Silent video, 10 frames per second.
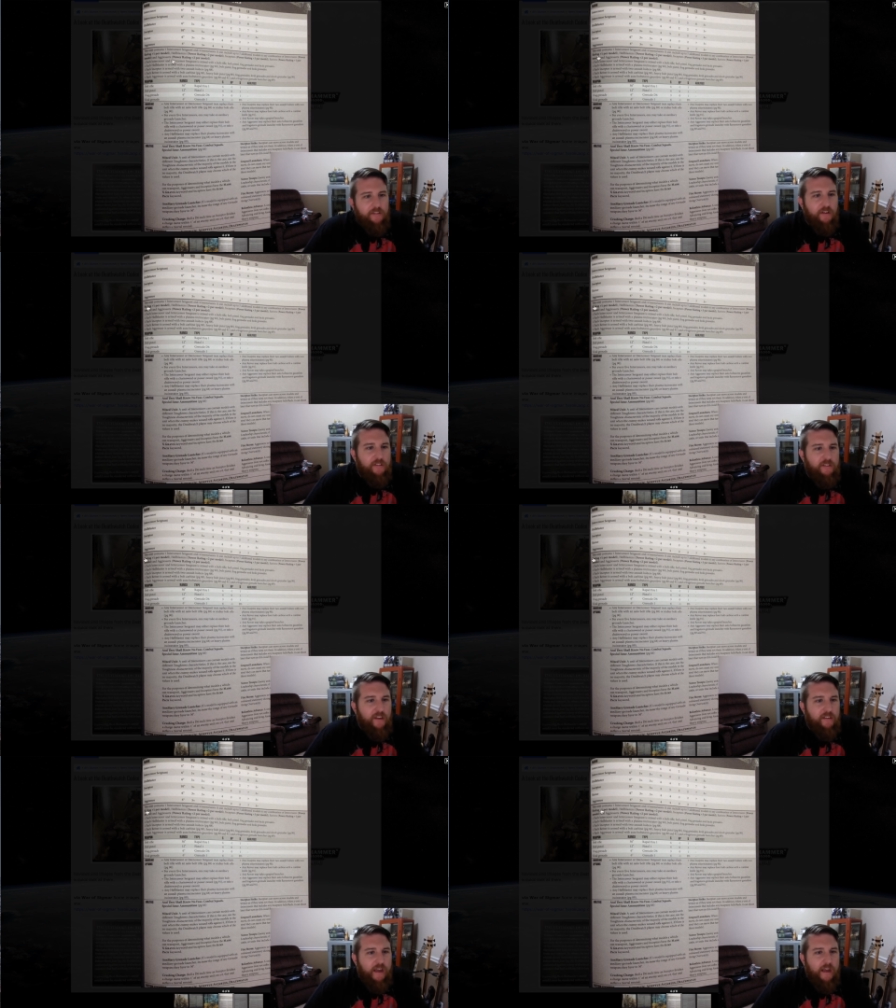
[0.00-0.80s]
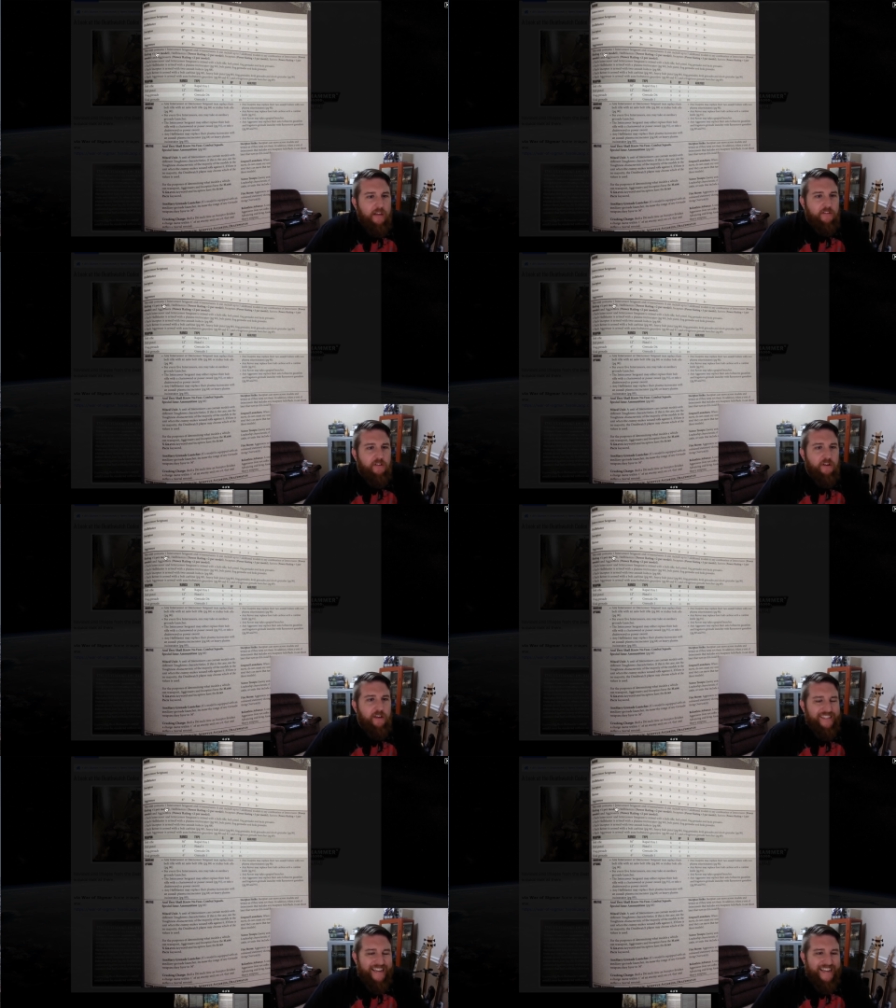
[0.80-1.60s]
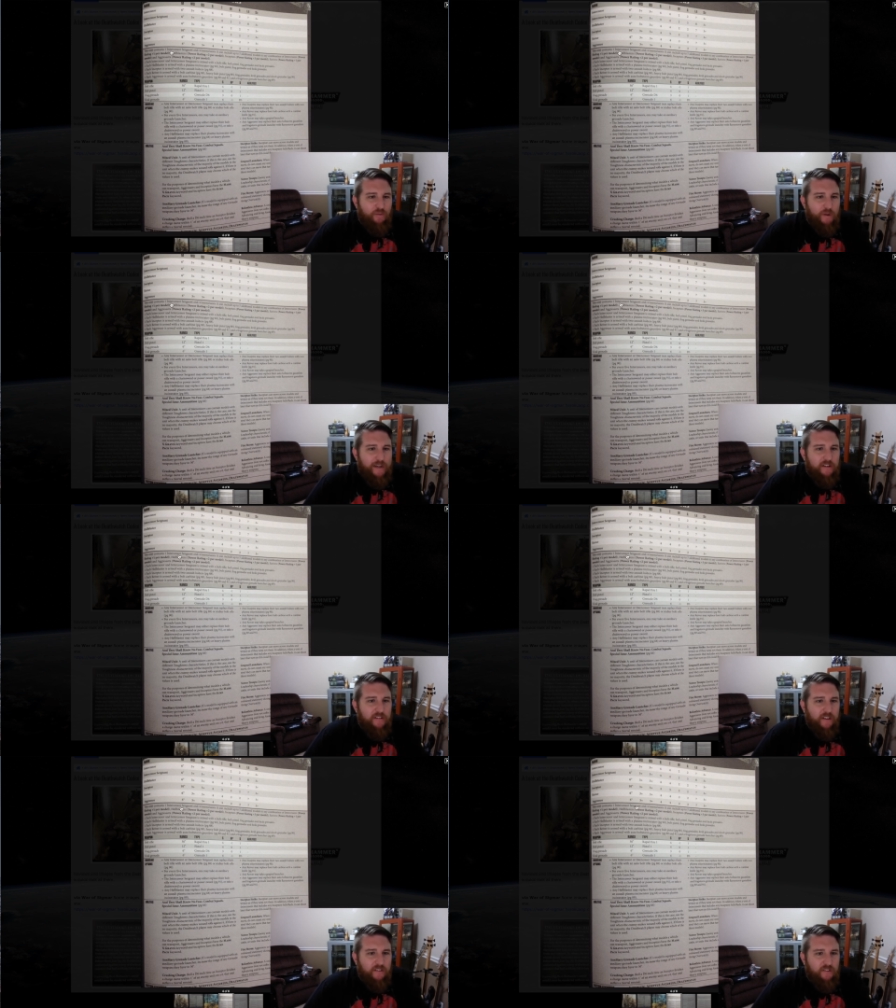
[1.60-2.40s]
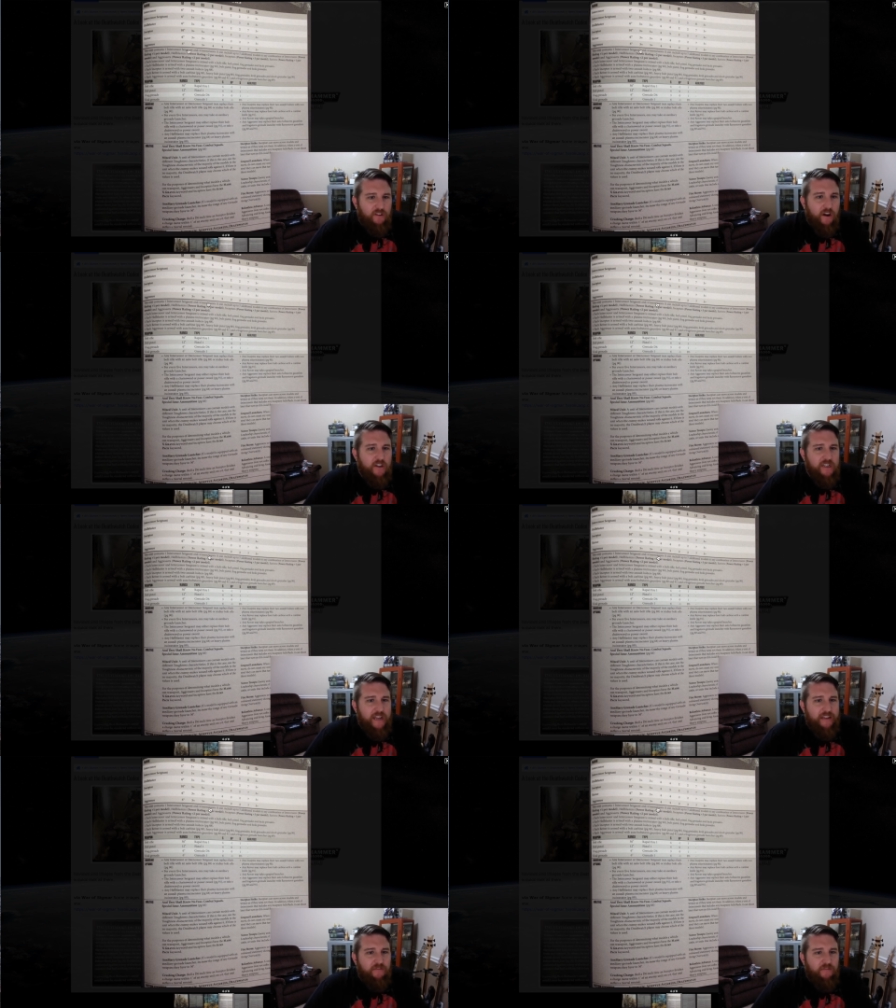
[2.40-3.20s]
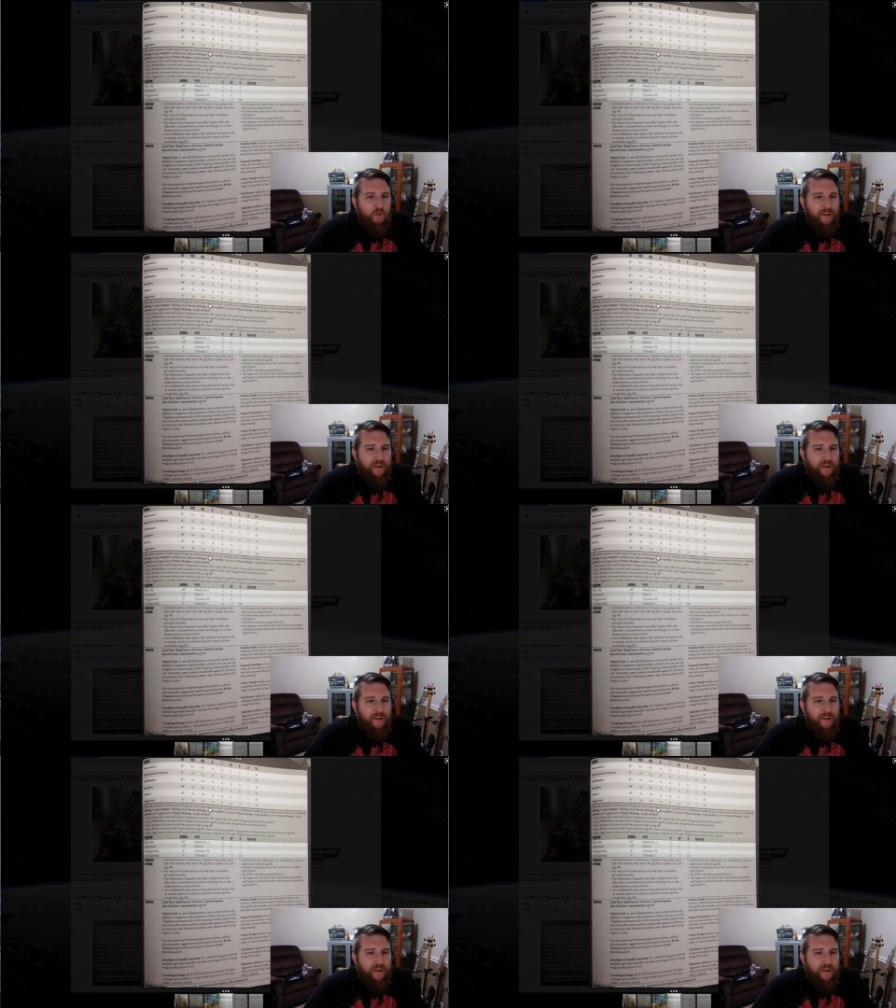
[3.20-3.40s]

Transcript: So it says, this unit contains one intercessor sergeant and four